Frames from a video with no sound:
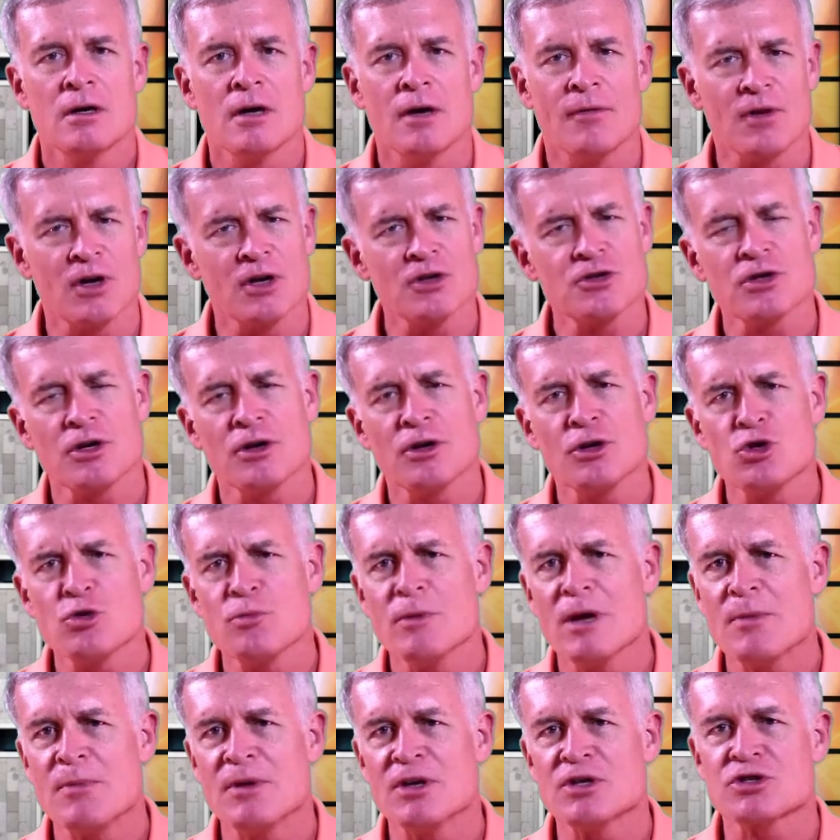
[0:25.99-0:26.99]
Have you considered
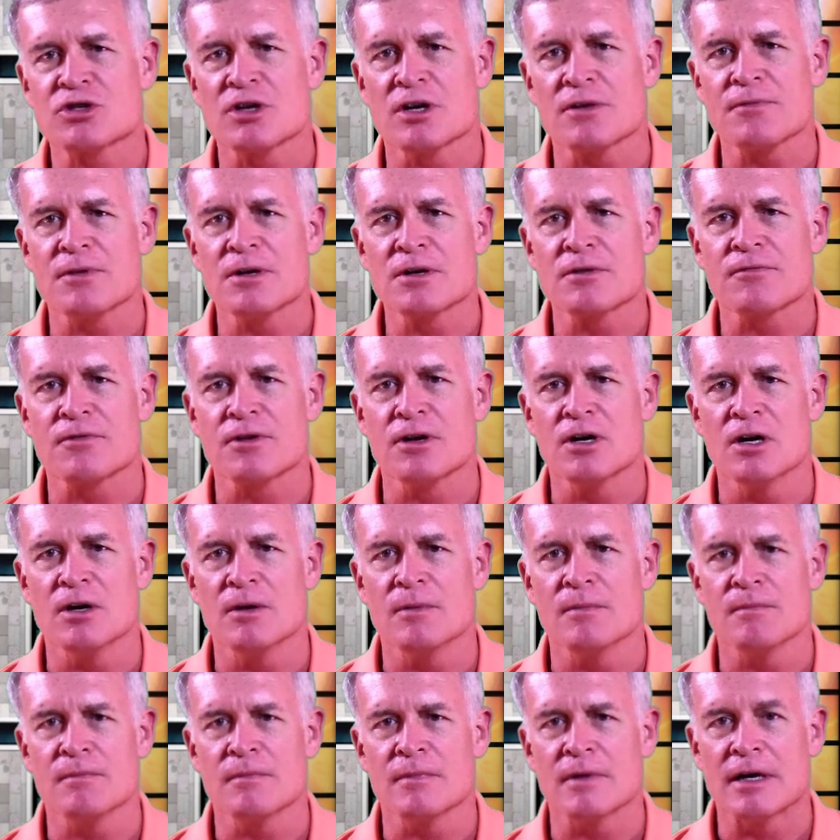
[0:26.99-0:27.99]
you may be suffering
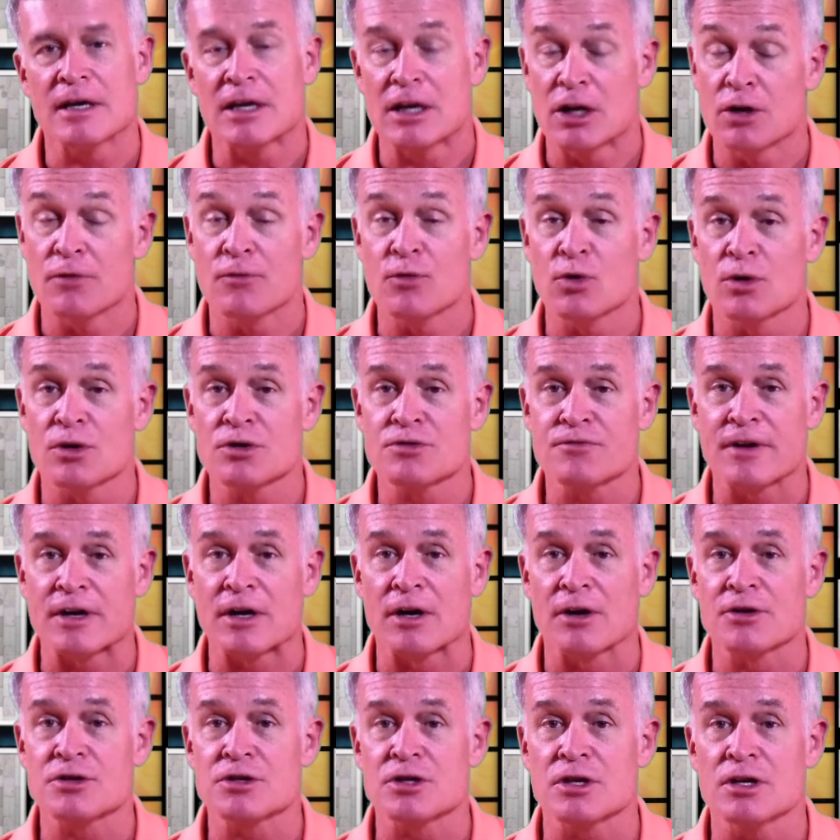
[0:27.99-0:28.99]
from an interviewer's
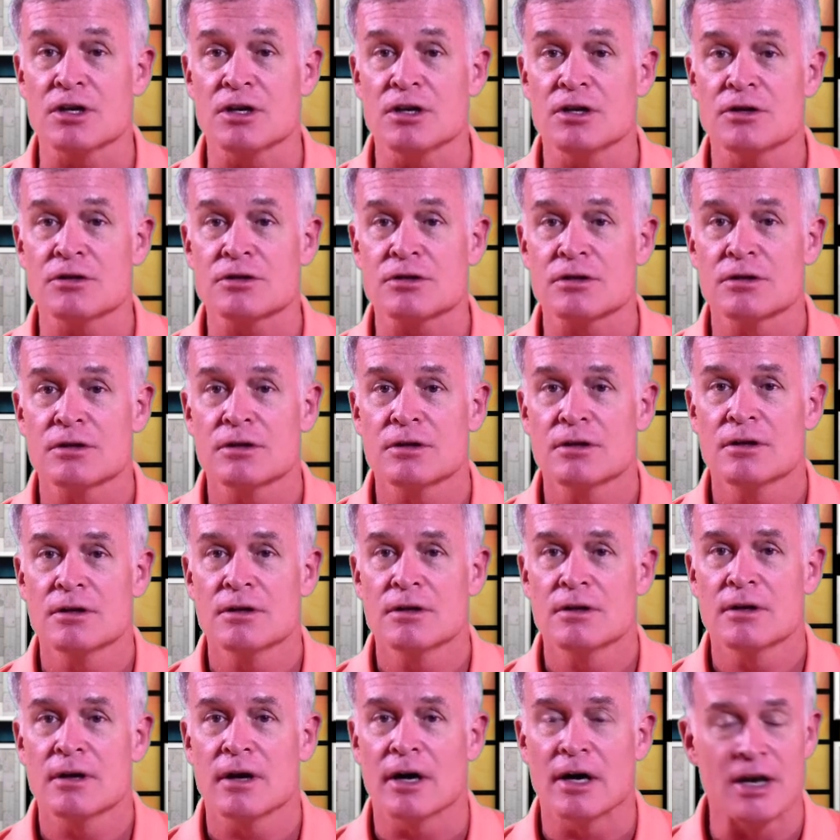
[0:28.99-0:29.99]
fatal disease,
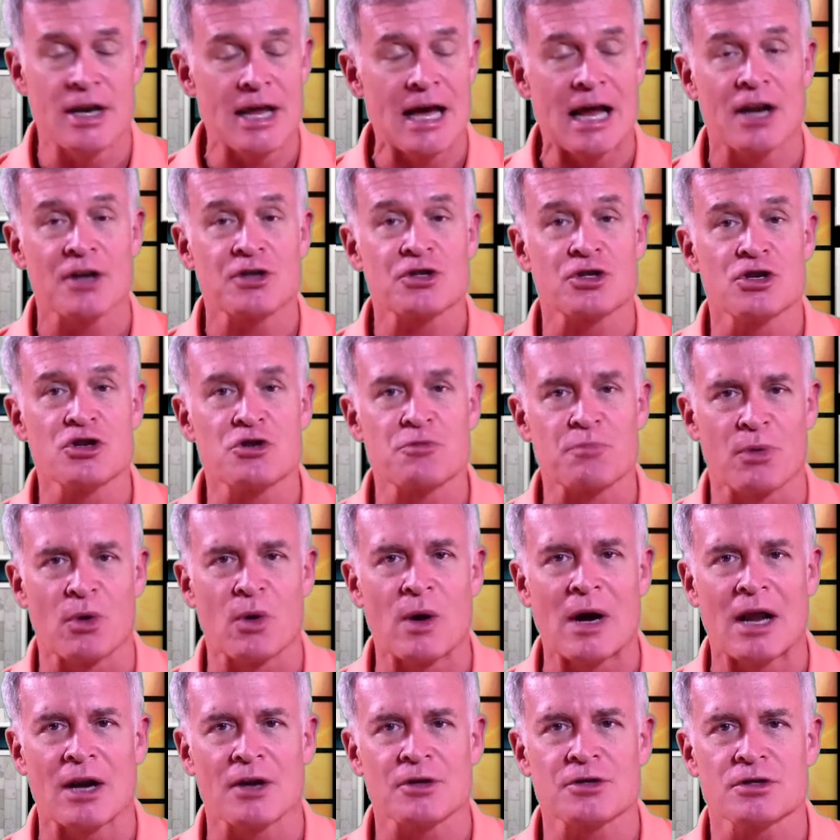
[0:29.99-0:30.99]
analysis
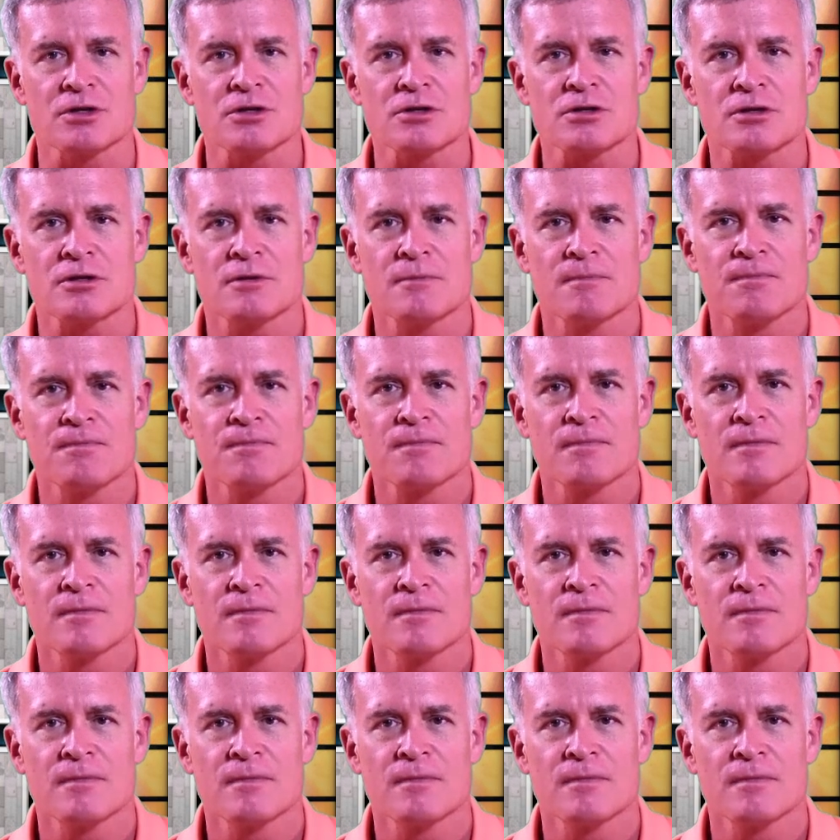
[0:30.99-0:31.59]
paralysis?